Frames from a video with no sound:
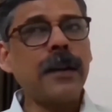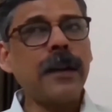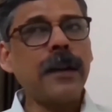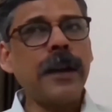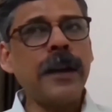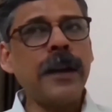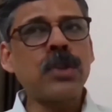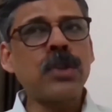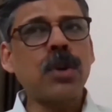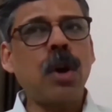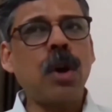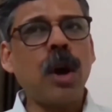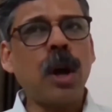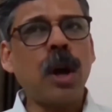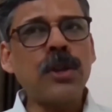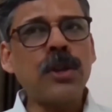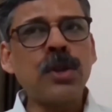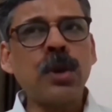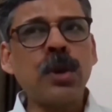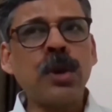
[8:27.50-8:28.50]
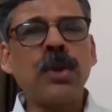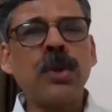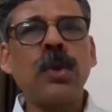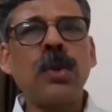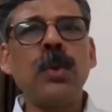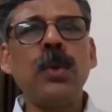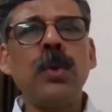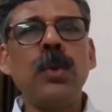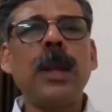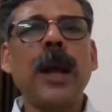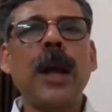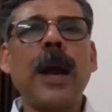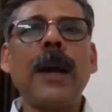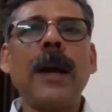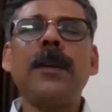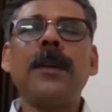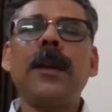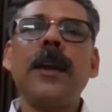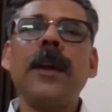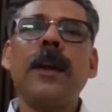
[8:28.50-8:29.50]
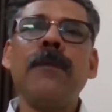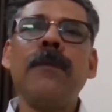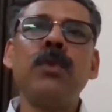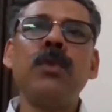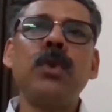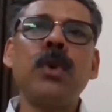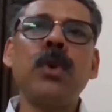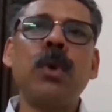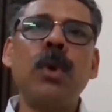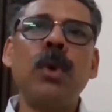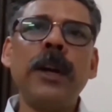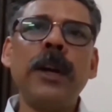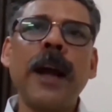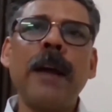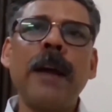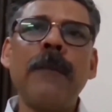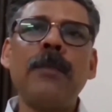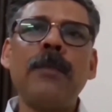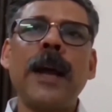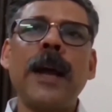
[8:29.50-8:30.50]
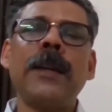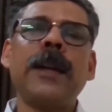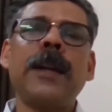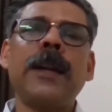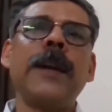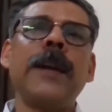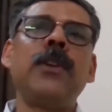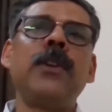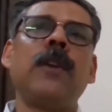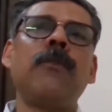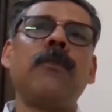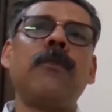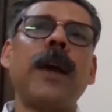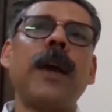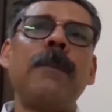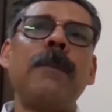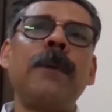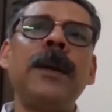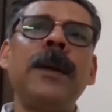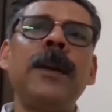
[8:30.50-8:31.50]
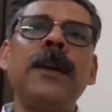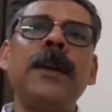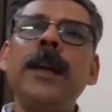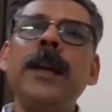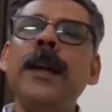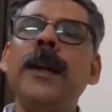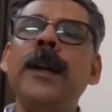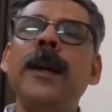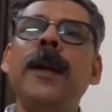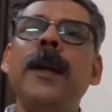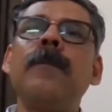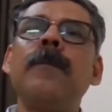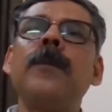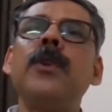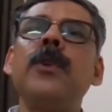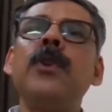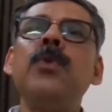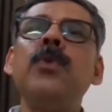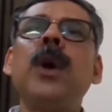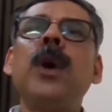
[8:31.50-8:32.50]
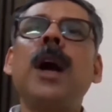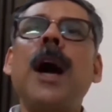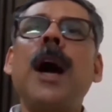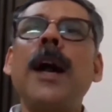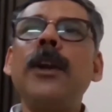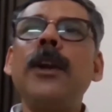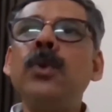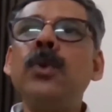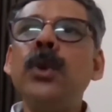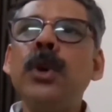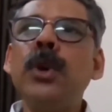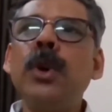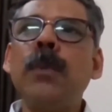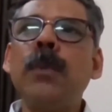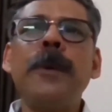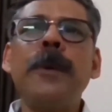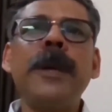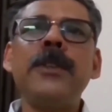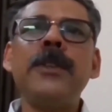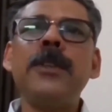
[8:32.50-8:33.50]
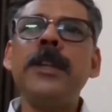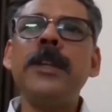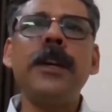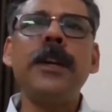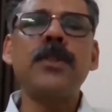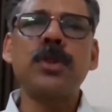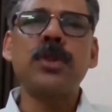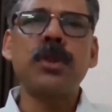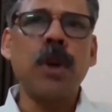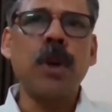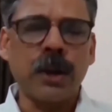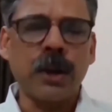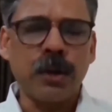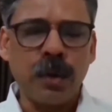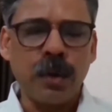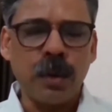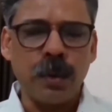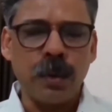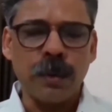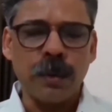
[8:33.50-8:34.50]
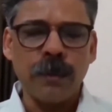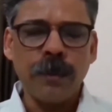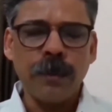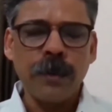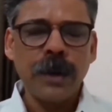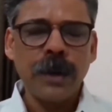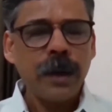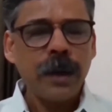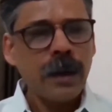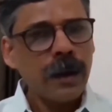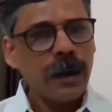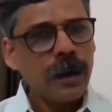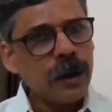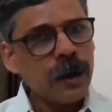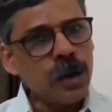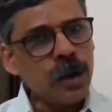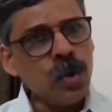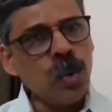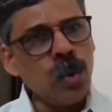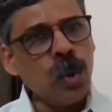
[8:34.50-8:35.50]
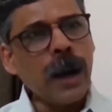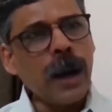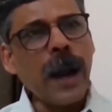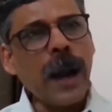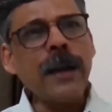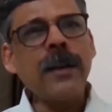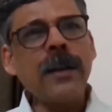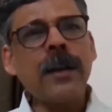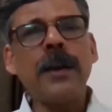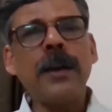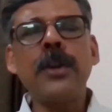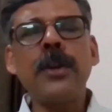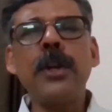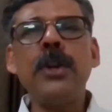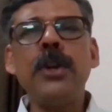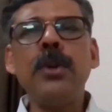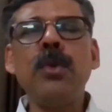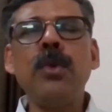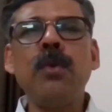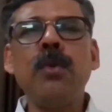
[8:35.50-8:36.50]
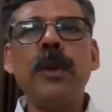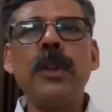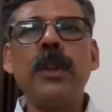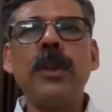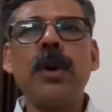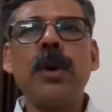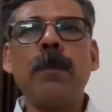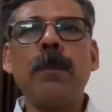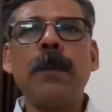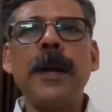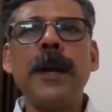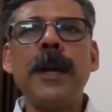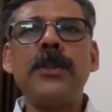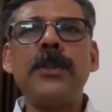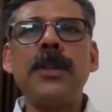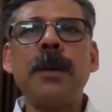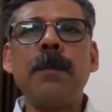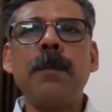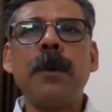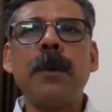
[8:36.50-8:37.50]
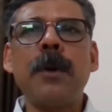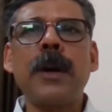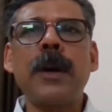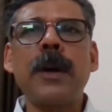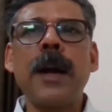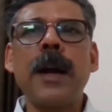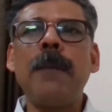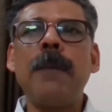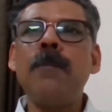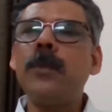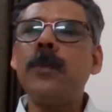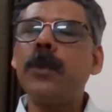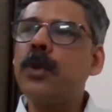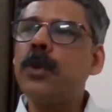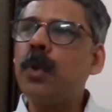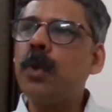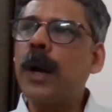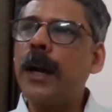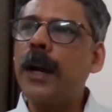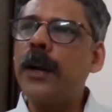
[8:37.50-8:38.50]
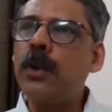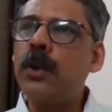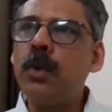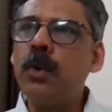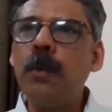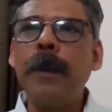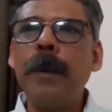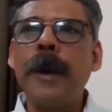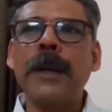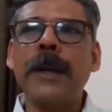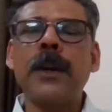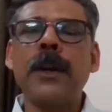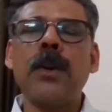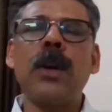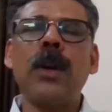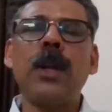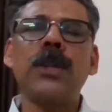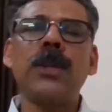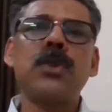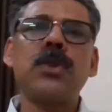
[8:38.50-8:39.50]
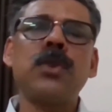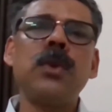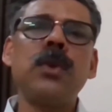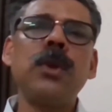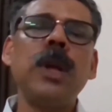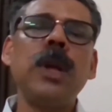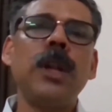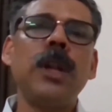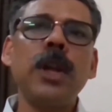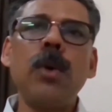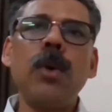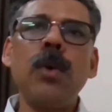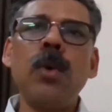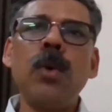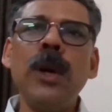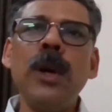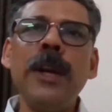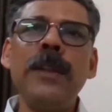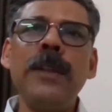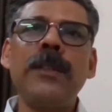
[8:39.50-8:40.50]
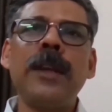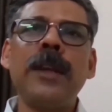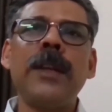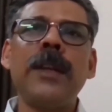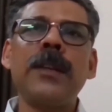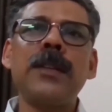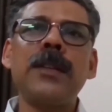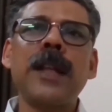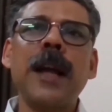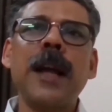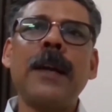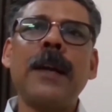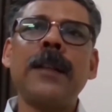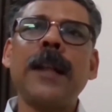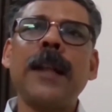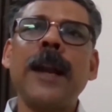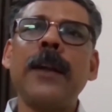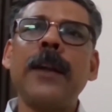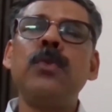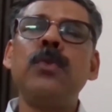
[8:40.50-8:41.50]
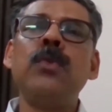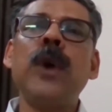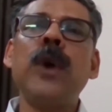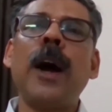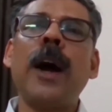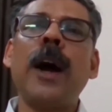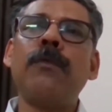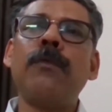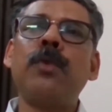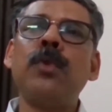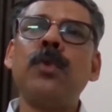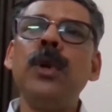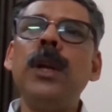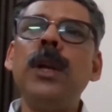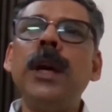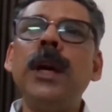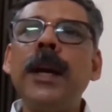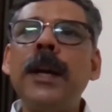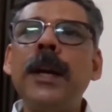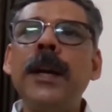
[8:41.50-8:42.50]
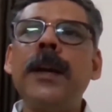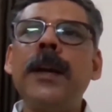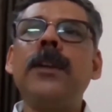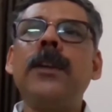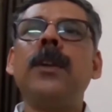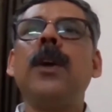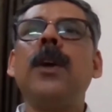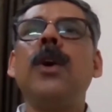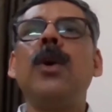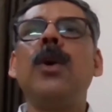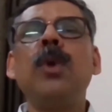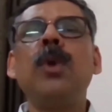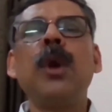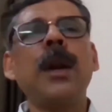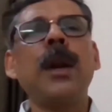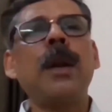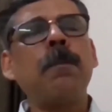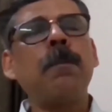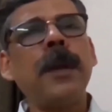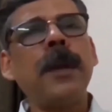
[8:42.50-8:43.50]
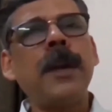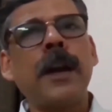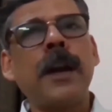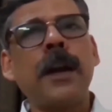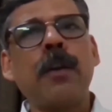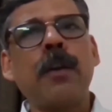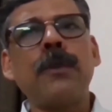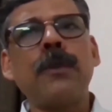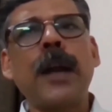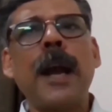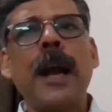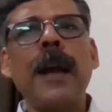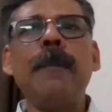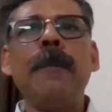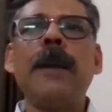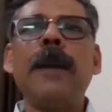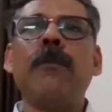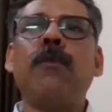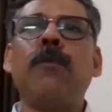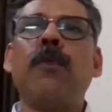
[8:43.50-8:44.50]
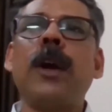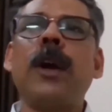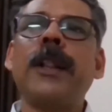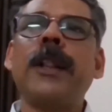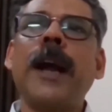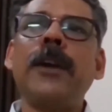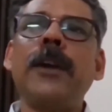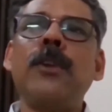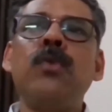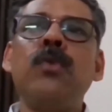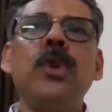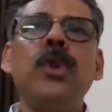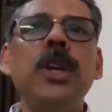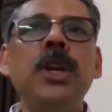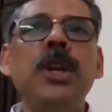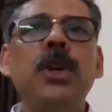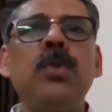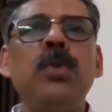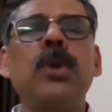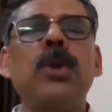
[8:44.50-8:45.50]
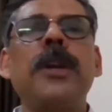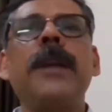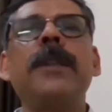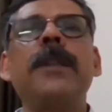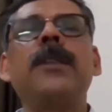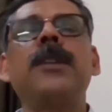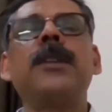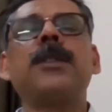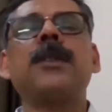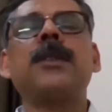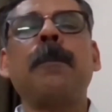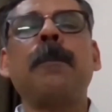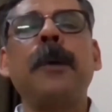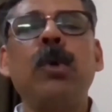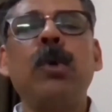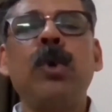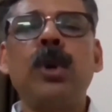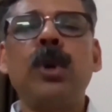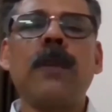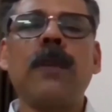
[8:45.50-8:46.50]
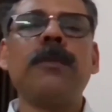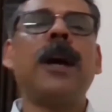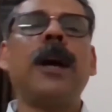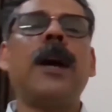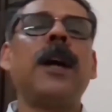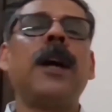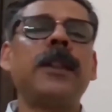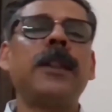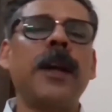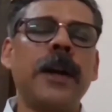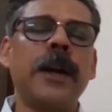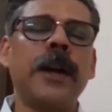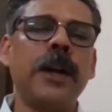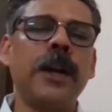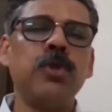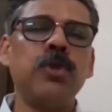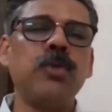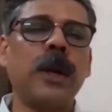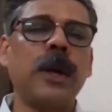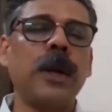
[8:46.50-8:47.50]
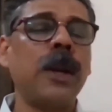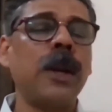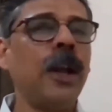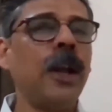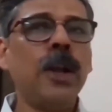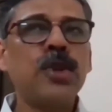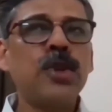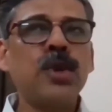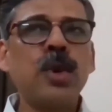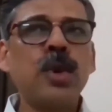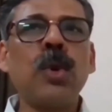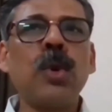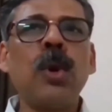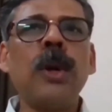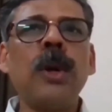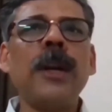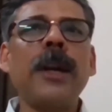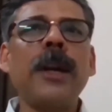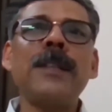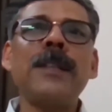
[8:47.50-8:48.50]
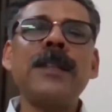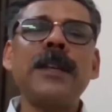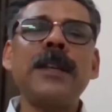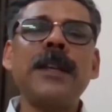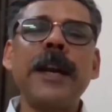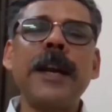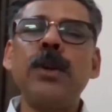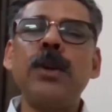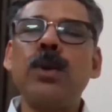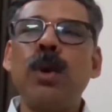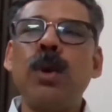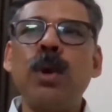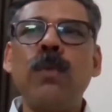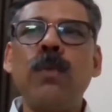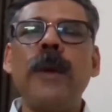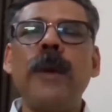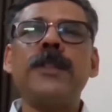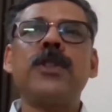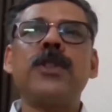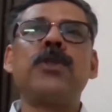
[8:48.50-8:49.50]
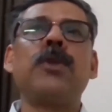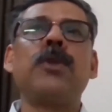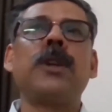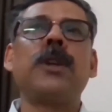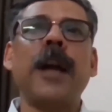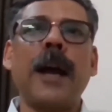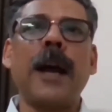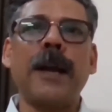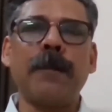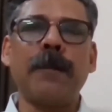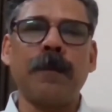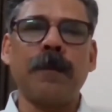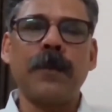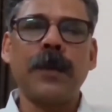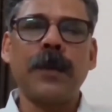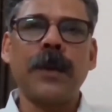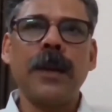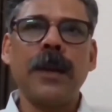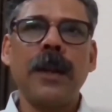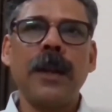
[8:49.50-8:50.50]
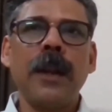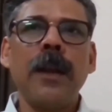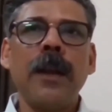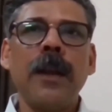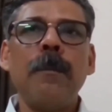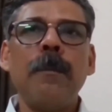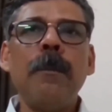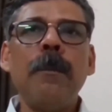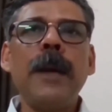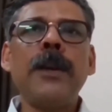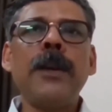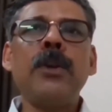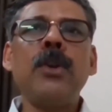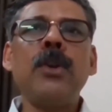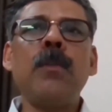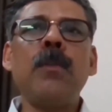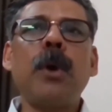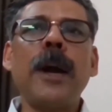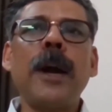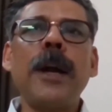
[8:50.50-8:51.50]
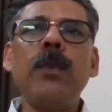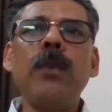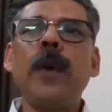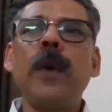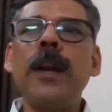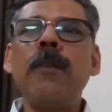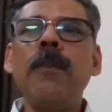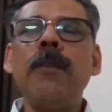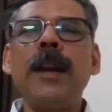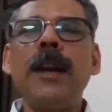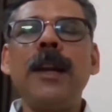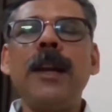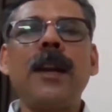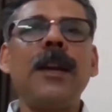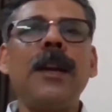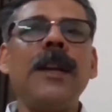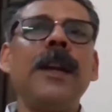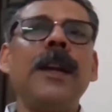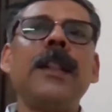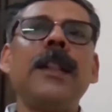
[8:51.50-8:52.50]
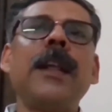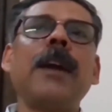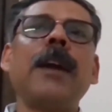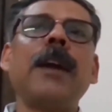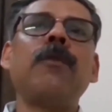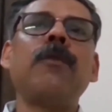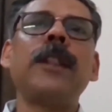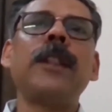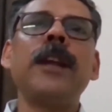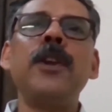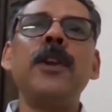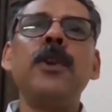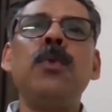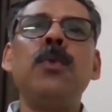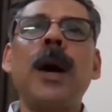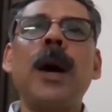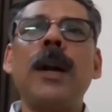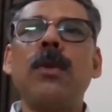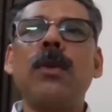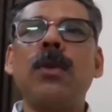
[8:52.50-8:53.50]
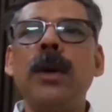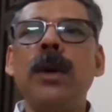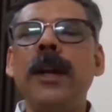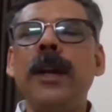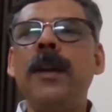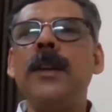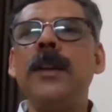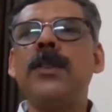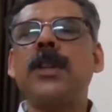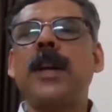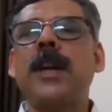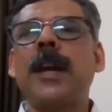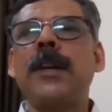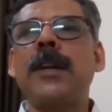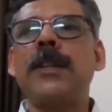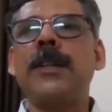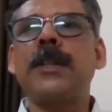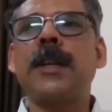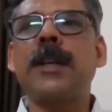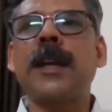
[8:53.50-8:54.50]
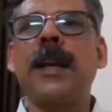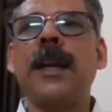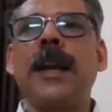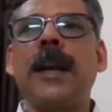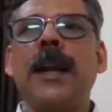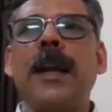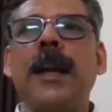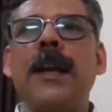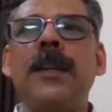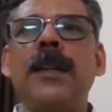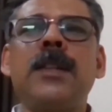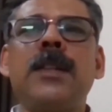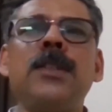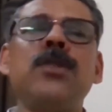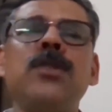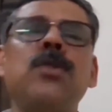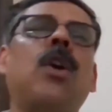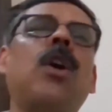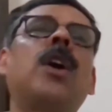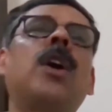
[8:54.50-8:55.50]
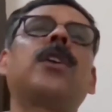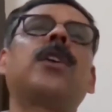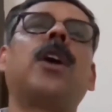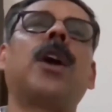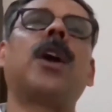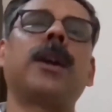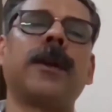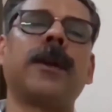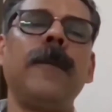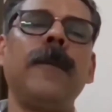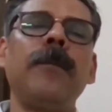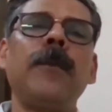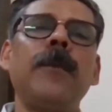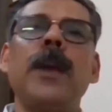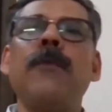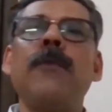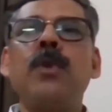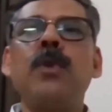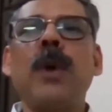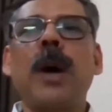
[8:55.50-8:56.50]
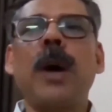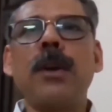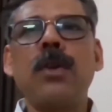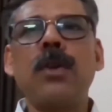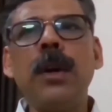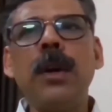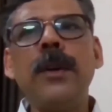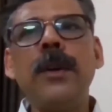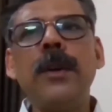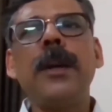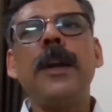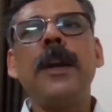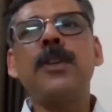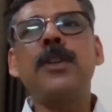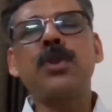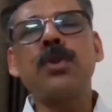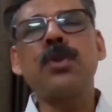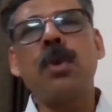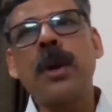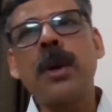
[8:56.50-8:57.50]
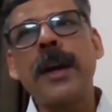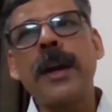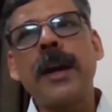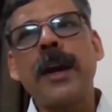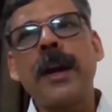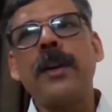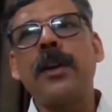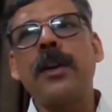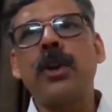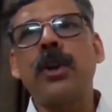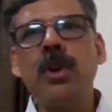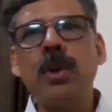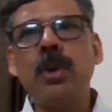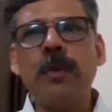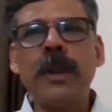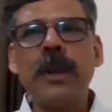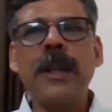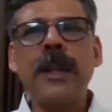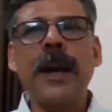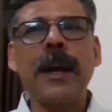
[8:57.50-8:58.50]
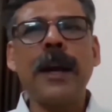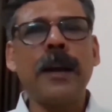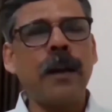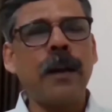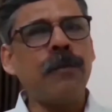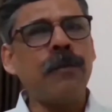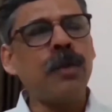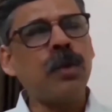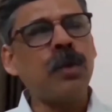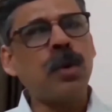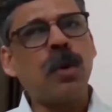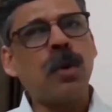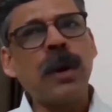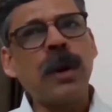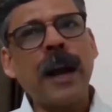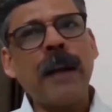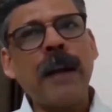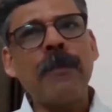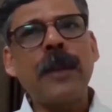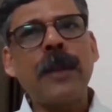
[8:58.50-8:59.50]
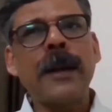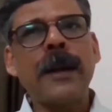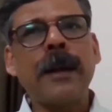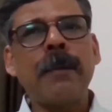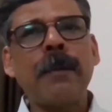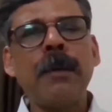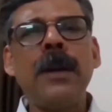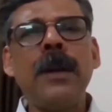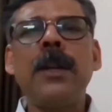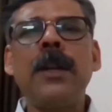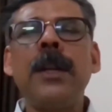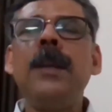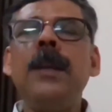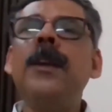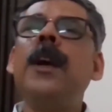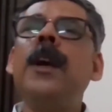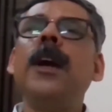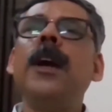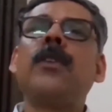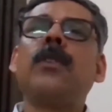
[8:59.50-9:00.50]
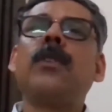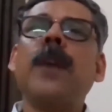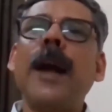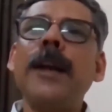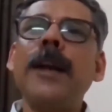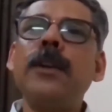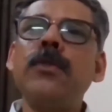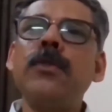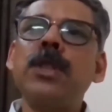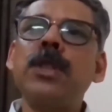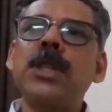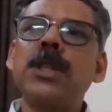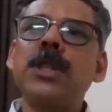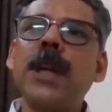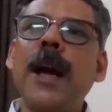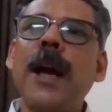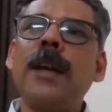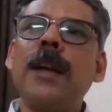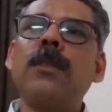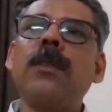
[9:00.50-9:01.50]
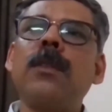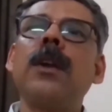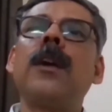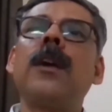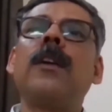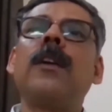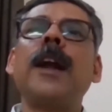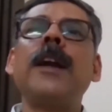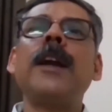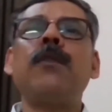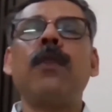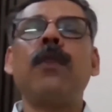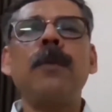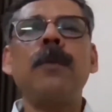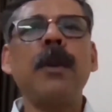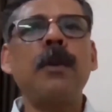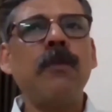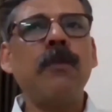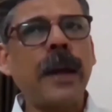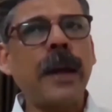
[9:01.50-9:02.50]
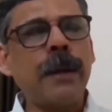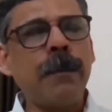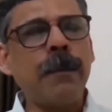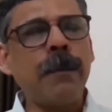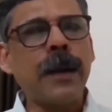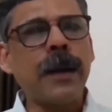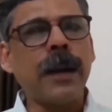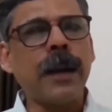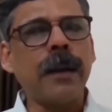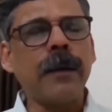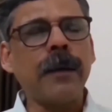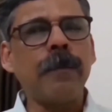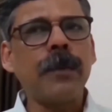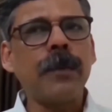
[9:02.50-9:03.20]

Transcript: it's also true that if you don't have that kind of ability, you can't do your PhD. It's not true. You can continue with your PhD program. You can do better also. The only thing is that you have to learn it over a period of time, and for that you need to take the support of the other individual. So don't hesitate, don't waste your time. Make your point very, very clear that whether you are good in statistical analysis or not. If you are good, it's okay, continue with that. If you don't have that ability, try to start right from the very beginning.